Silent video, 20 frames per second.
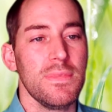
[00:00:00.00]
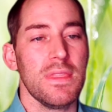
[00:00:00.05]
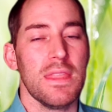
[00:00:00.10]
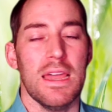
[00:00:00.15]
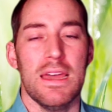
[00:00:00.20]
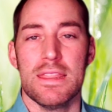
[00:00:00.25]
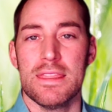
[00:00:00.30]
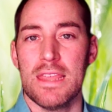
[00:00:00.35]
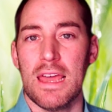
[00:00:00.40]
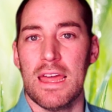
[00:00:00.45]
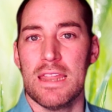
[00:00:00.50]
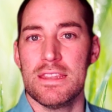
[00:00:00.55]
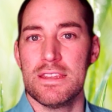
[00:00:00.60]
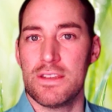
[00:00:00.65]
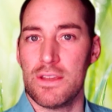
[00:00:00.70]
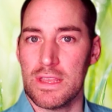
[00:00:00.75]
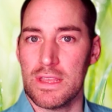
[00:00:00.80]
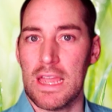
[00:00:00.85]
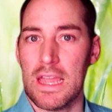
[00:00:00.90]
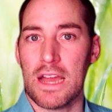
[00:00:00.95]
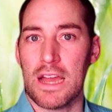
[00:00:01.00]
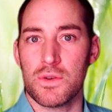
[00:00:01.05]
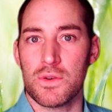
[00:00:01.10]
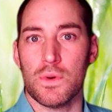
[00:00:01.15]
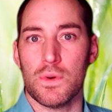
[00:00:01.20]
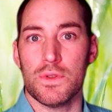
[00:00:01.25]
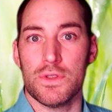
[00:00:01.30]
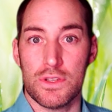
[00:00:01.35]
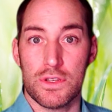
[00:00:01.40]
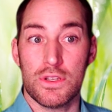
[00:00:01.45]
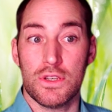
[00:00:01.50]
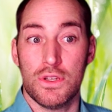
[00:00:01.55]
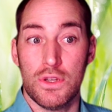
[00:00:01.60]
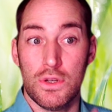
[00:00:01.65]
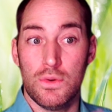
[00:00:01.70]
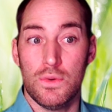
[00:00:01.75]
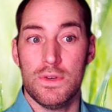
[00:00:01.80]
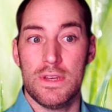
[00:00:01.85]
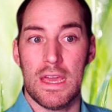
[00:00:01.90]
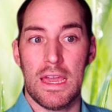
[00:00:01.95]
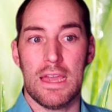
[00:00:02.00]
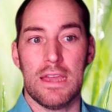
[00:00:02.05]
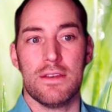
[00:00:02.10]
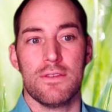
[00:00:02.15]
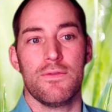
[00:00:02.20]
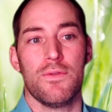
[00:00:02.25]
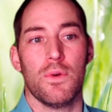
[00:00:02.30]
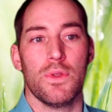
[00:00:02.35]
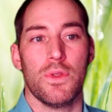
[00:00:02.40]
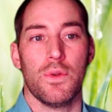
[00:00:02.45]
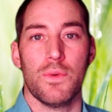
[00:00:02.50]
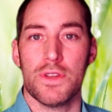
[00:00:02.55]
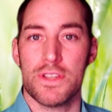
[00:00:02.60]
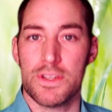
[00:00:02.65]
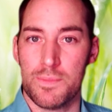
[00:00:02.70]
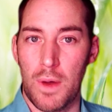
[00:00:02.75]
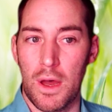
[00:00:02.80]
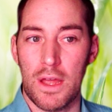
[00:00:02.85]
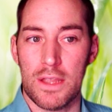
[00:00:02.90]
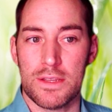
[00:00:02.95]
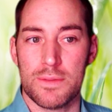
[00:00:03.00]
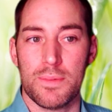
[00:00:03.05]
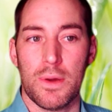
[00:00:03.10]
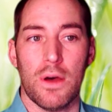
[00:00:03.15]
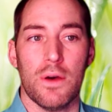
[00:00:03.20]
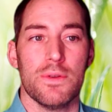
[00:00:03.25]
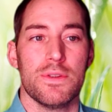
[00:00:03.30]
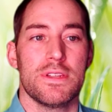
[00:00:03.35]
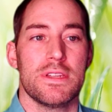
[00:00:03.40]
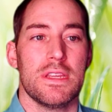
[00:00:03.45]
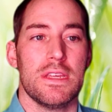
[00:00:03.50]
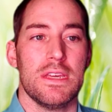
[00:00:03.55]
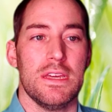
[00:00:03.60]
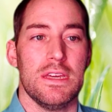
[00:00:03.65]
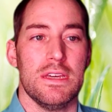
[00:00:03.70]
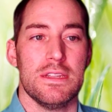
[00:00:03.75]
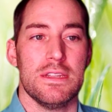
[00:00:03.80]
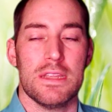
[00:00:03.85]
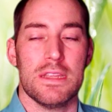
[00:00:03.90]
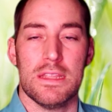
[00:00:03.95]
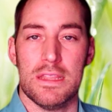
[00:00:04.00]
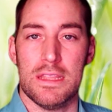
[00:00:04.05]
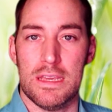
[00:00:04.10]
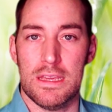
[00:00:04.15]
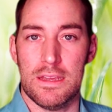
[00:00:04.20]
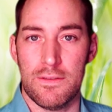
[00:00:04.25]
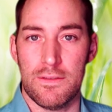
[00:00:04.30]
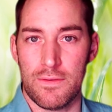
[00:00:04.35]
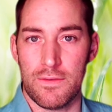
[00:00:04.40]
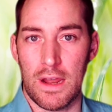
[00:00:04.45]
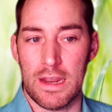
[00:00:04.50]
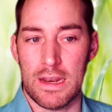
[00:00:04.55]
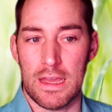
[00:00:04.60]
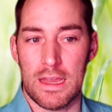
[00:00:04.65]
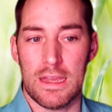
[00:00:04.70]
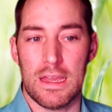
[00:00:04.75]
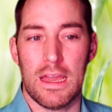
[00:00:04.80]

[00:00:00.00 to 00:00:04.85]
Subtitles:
And then, so the actual due date for the response post is the Friday.